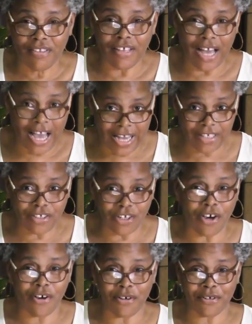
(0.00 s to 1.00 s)
the hot
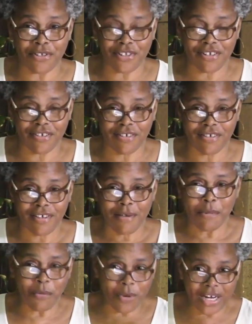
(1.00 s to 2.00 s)
dogs.
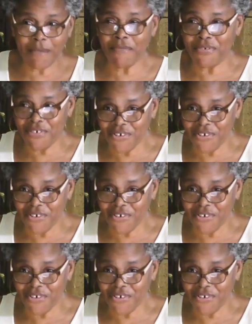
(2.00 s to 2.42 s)
But what I'm